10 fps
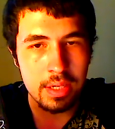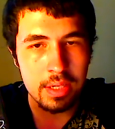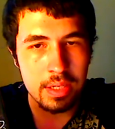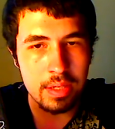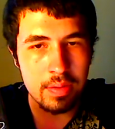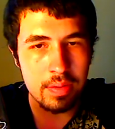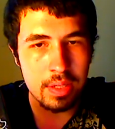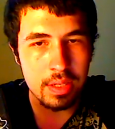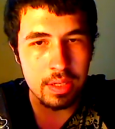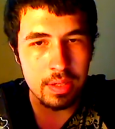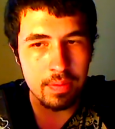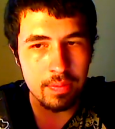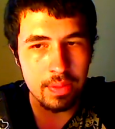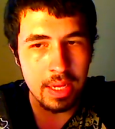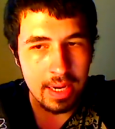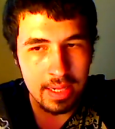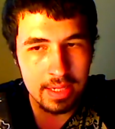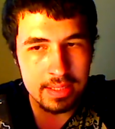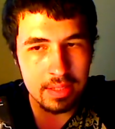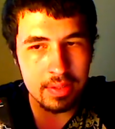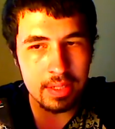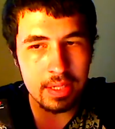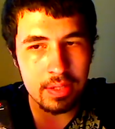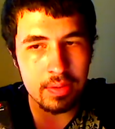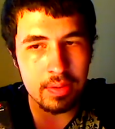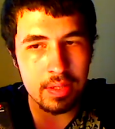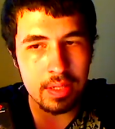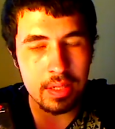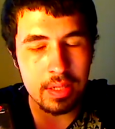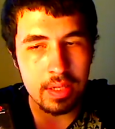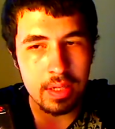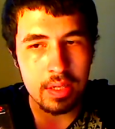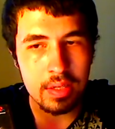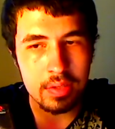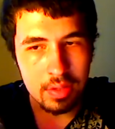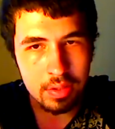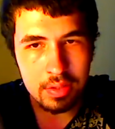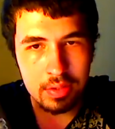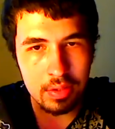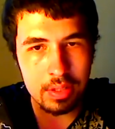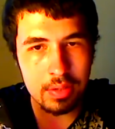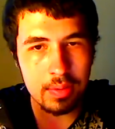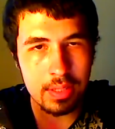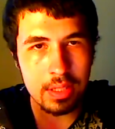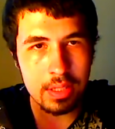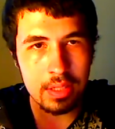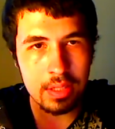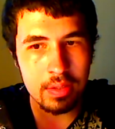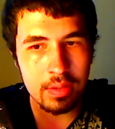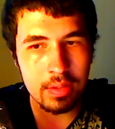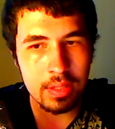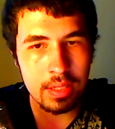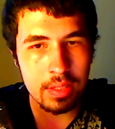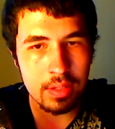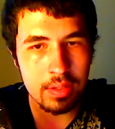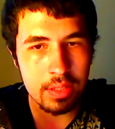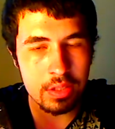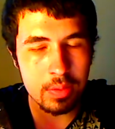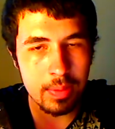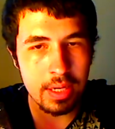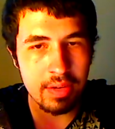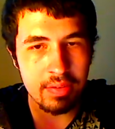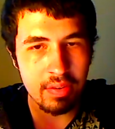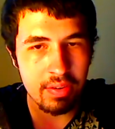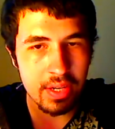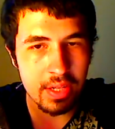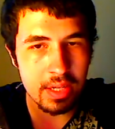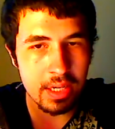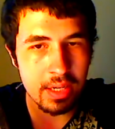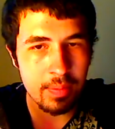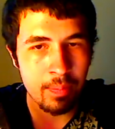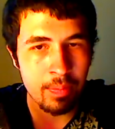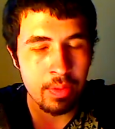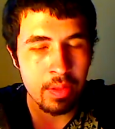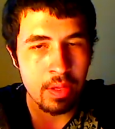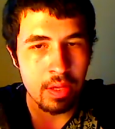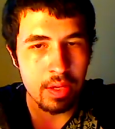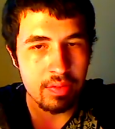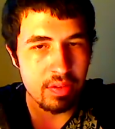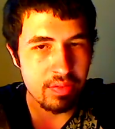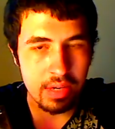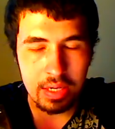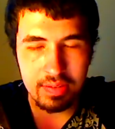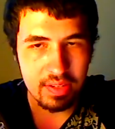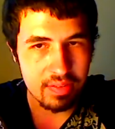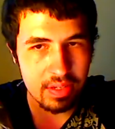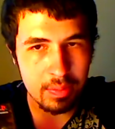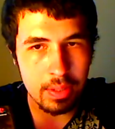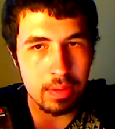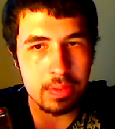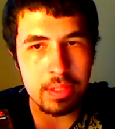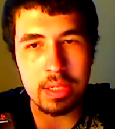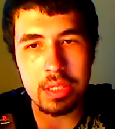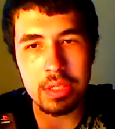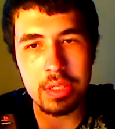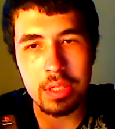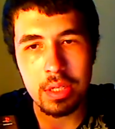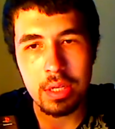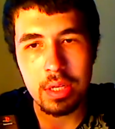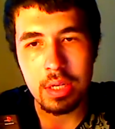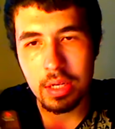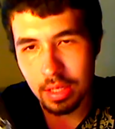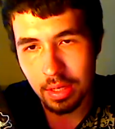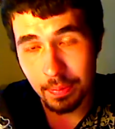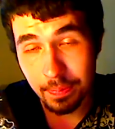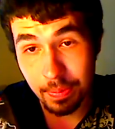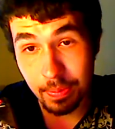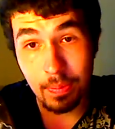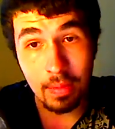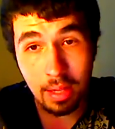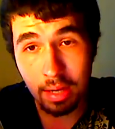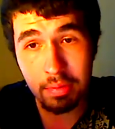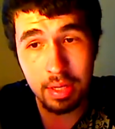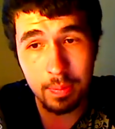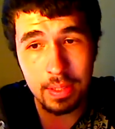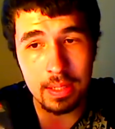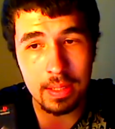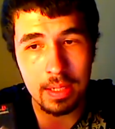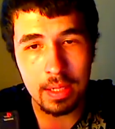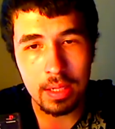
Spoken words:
AT-ATs are in here. Star Destroyers are in here, all that shebang if you're a fan of that. And if you're a fan of having your powers unleashed, I recommend it.